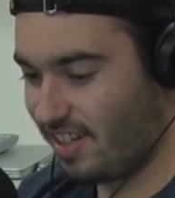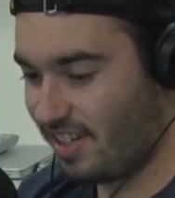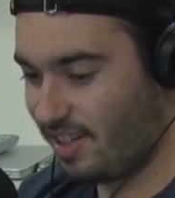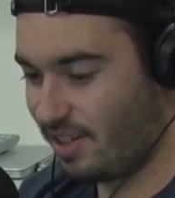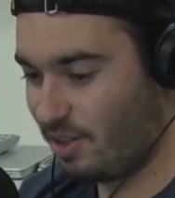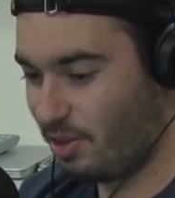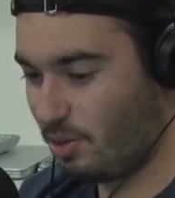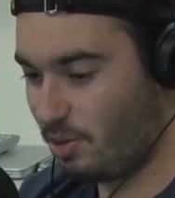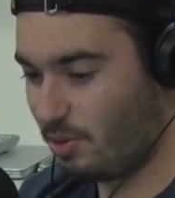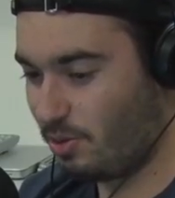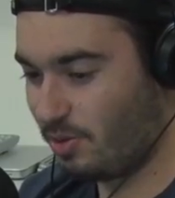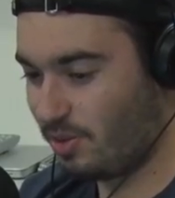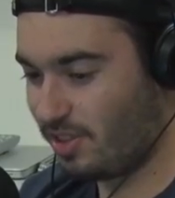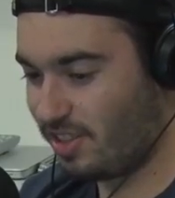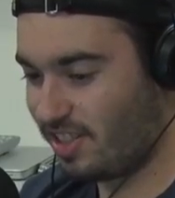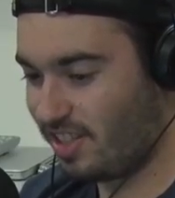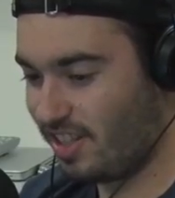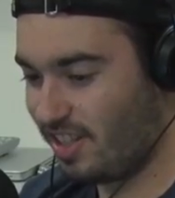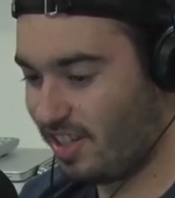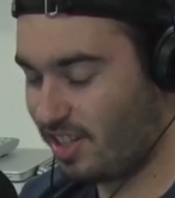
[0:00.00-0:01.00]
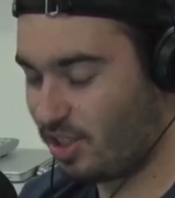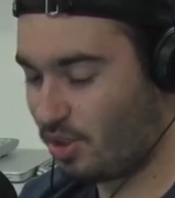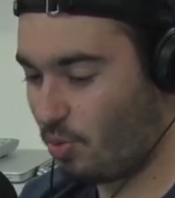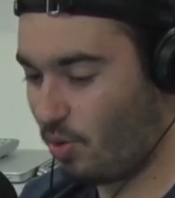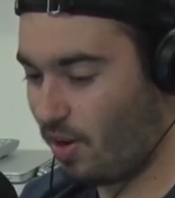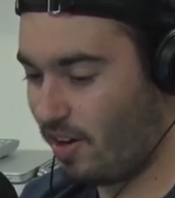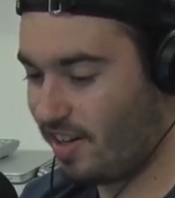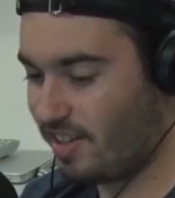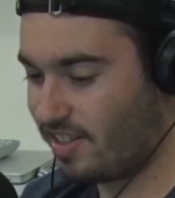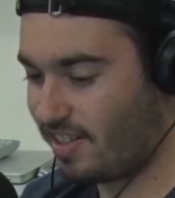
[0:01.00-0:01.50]
Oh, see, this
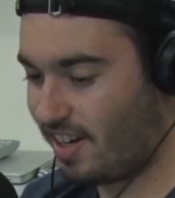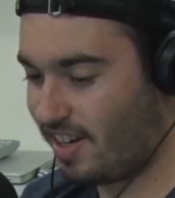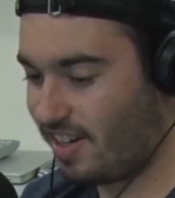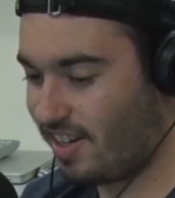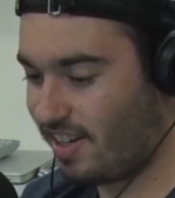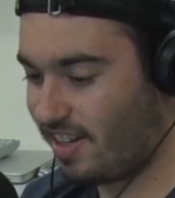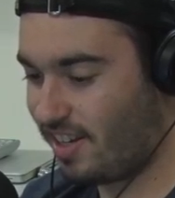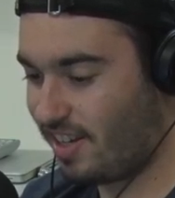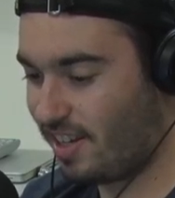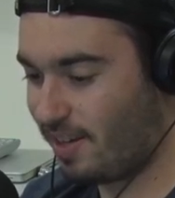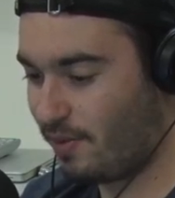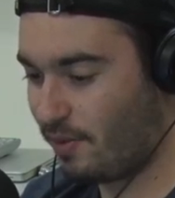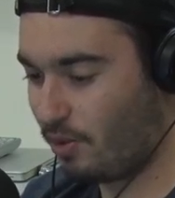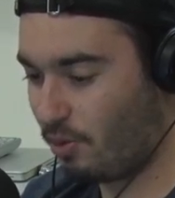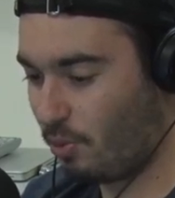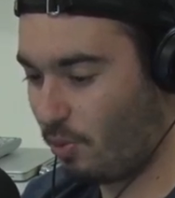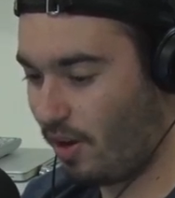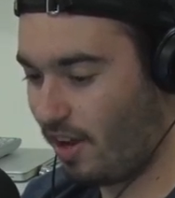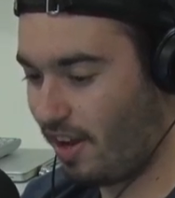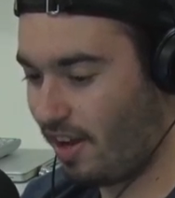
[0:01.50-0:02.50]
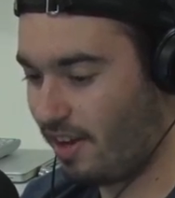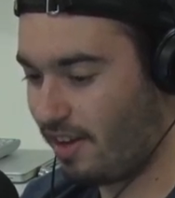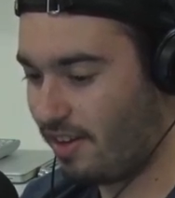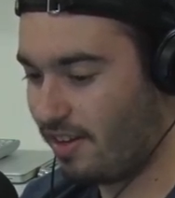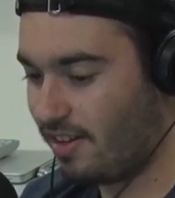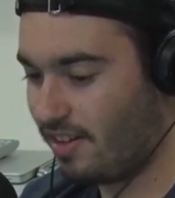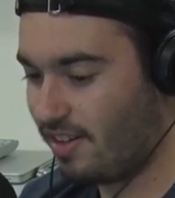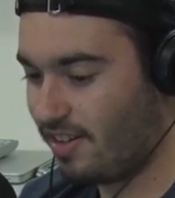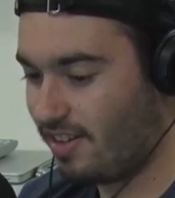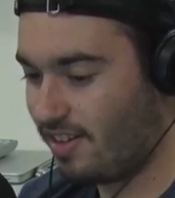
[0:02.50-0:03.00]
one, it's kind of going to give it
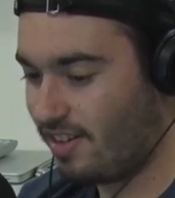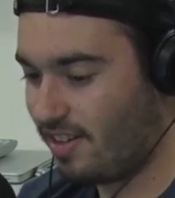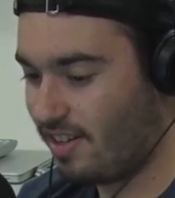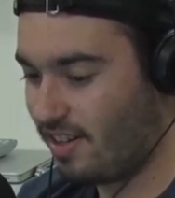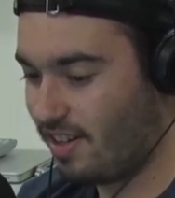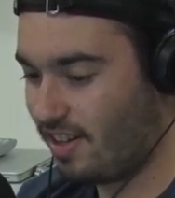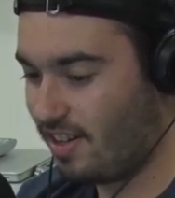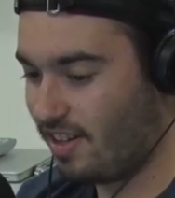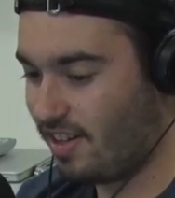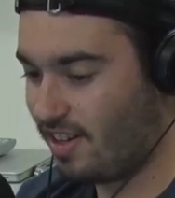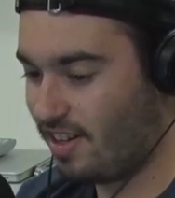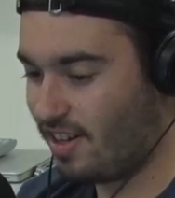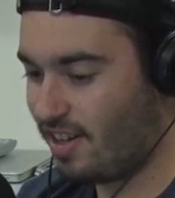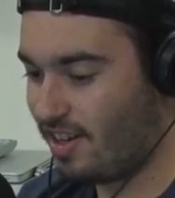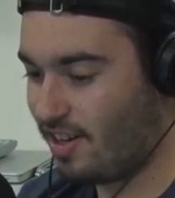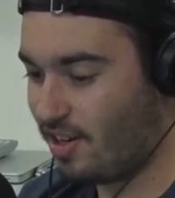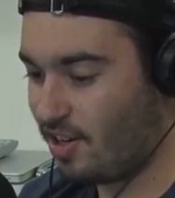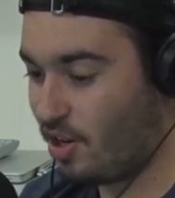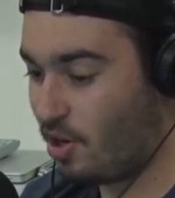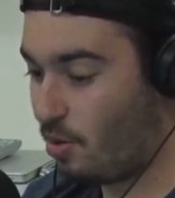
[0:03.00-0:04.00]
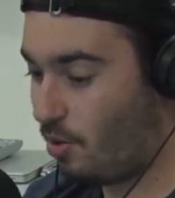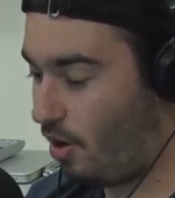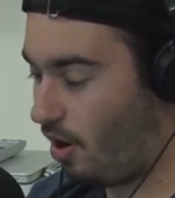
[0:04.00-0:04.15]
away. No